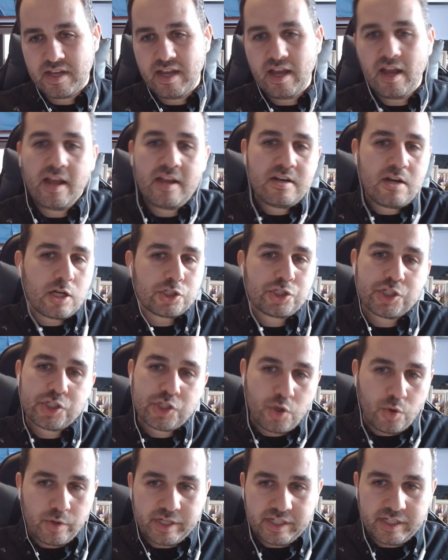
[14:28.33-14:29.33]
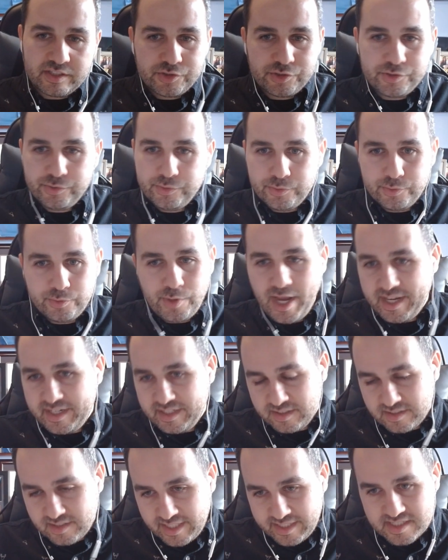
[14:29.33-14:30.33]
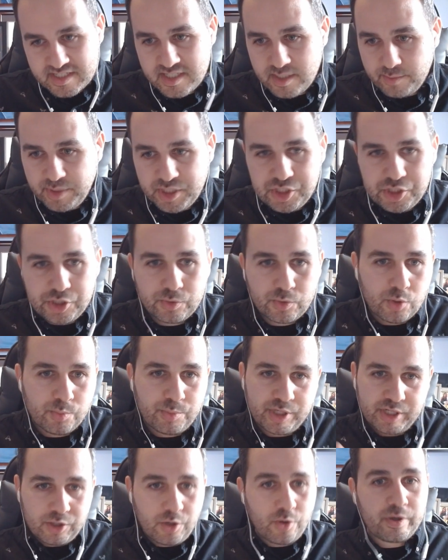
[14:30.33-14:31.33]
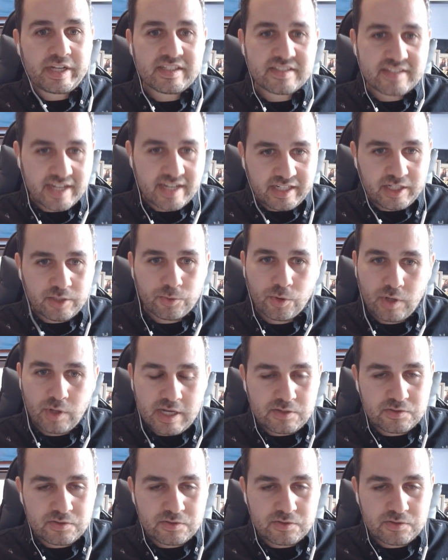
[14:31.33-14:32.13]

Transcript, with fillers: and not just going into any like a CPG role, but going into any role,